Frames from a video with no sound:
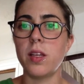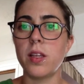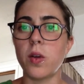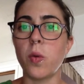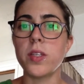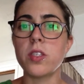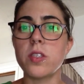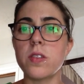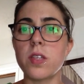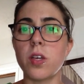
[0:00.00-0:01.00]
The
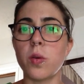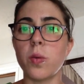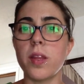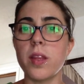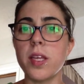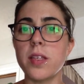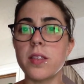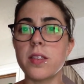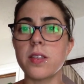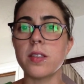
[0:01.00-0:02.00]
questions that go with
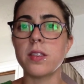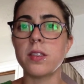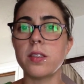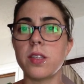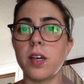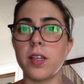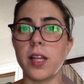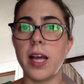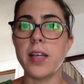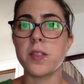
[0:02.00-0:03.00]
this on the
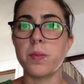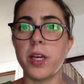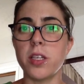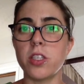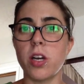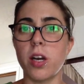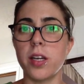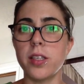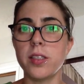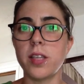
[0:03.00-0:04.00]
last page
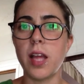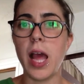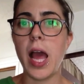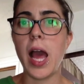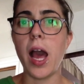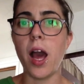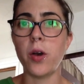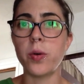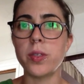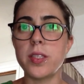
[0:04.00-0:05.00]
are,
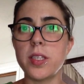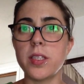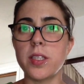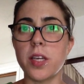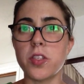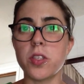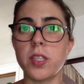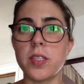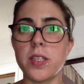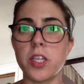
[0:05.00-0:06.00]
how did
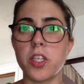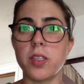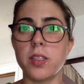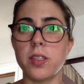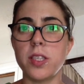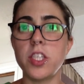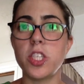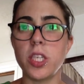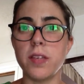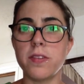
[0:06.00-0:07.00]
industrialization
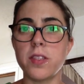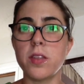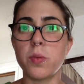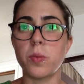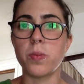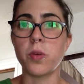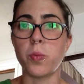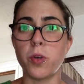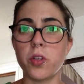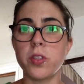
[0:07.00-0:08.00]
shift the
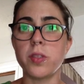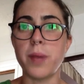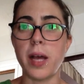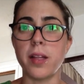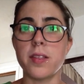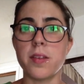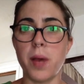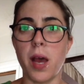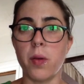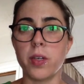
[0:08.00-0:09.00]
world balance of
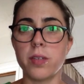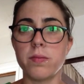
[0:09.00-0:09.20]
power?